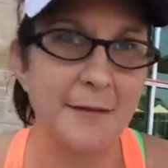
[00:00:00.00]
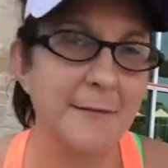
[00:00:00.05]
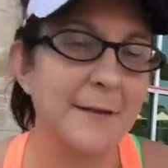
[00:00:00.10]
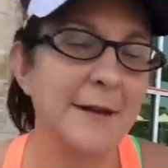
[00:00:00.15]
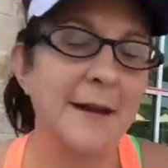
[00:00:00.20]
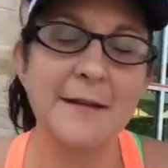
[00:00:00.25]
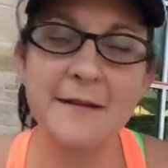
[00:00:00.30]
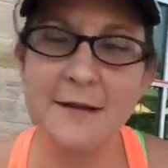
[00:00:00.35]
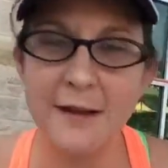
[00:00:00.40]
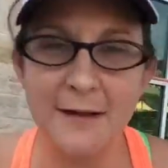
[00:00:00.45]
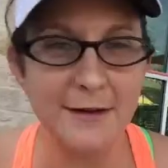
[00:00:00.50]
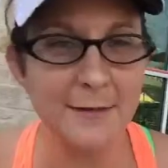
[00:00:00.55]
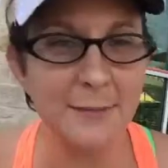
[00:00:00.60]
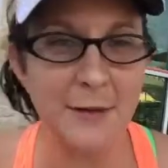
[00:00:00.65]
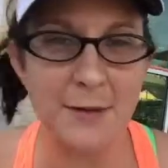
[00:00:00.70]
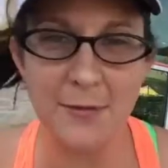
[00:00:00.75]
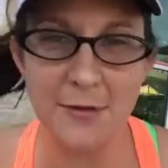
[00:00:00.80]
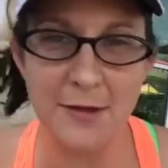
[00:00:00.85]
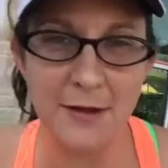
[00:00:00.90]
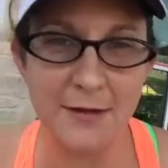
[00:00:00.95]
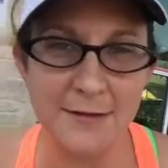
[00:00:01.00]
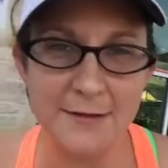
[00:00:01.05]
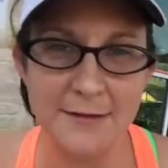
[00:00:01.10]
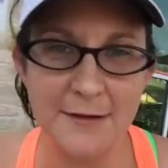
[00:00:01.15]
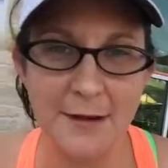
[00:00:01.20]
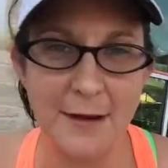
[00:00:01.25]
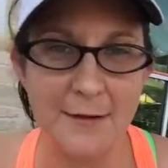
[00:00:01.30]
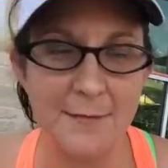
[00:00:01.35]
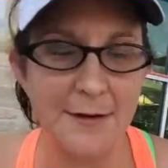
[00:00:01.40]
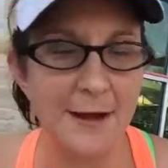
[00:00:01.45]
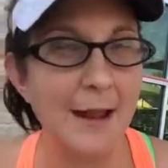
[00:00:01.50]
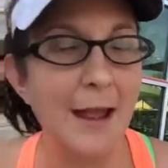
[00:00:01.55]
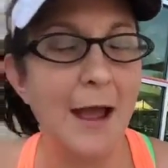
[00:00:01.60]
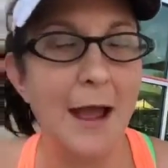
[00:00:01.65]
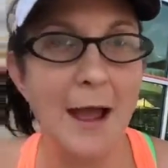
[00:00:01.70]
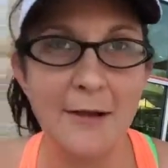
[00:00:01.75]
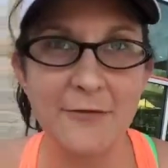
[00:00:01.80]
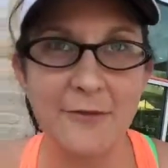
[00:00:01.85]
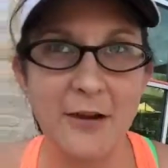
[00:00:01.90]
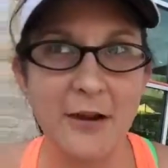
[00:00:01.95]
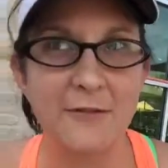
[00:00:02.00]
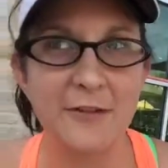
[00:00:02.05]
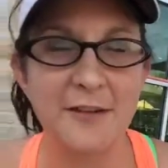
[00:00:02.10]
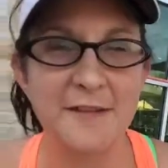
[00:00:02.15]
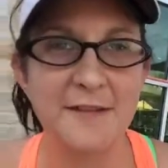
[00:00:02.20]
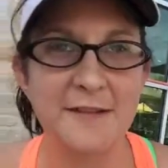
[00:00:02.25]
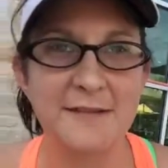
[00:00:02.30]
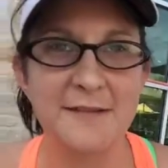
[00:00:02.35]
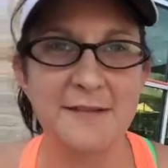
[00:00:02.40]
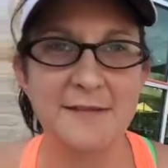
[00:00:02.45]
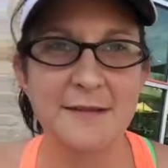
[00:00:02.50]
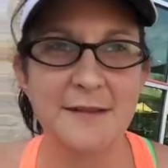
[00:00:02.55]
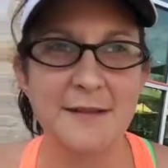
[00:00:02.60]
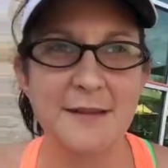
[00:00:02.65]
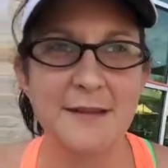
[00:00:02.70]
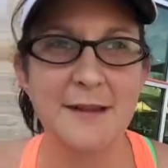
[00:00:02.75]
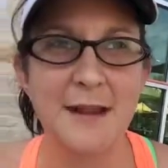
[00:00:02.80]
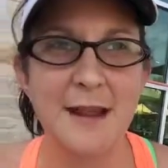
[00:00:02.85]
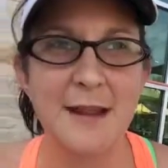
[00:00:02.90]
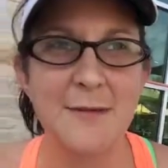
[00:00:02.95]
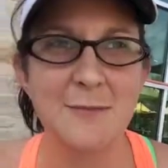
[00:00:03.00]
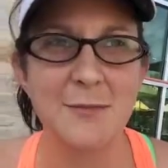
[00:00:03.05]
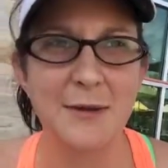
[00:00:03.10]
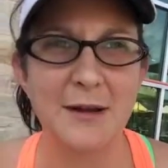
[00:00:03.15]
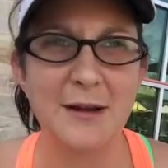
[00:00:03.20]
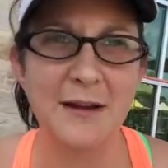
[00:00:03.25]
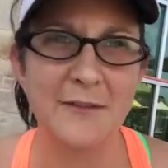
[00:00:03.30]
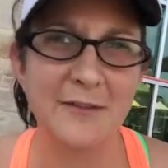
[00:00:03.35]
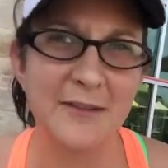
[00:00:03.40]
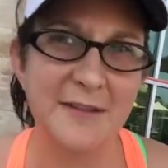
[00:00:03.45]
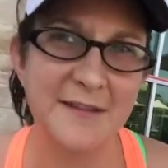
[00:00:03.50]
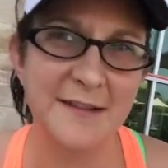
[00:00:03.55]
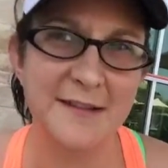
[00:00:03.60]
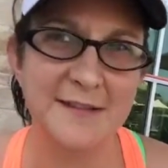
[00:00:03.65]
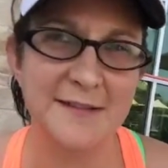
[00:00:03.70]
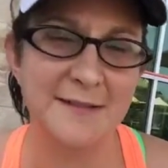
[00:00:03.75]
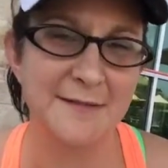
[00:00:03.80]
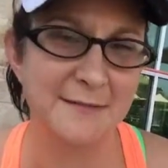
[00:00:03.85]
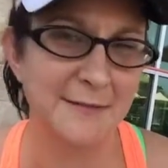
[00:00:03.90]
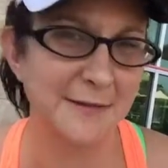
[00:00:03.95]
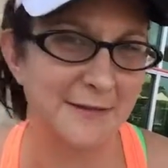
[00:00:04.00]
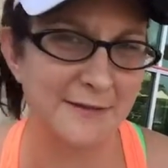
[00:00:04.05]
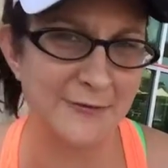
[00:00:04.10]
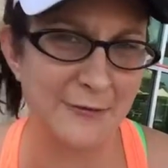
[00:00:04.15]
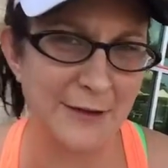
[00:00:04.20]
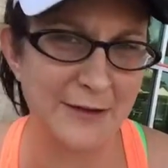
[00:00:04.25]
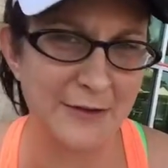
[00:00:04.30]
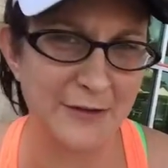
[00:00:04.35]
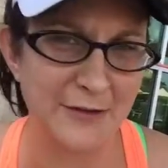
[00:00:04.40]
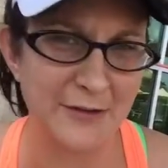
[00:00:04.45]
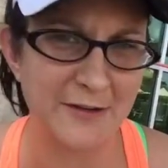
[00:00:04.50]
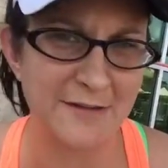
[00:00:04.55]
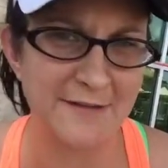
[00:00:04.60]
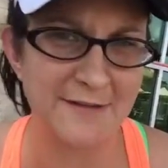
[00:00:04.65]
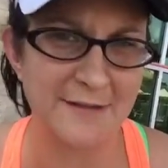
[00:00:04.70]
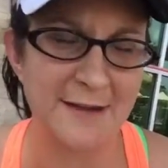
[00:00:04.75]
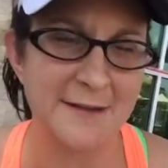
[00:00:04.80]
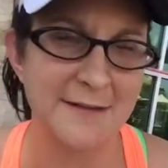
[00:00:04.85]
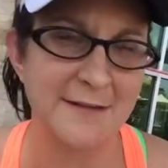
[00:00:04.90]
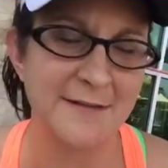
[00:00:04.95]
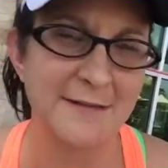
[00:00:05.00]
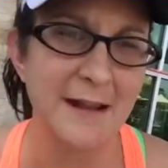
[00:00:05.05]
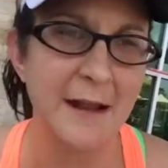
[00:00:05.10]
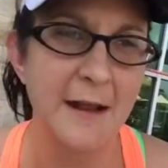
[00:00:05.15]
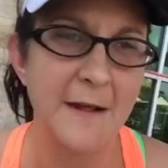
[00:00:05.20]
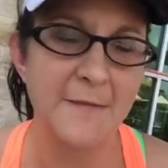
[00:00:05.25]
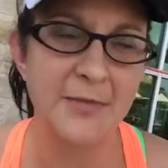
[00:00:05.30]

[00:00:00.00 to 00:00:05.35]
I mean, I talk to people all the time, and I have conversations all the time, but conversations with strangers and this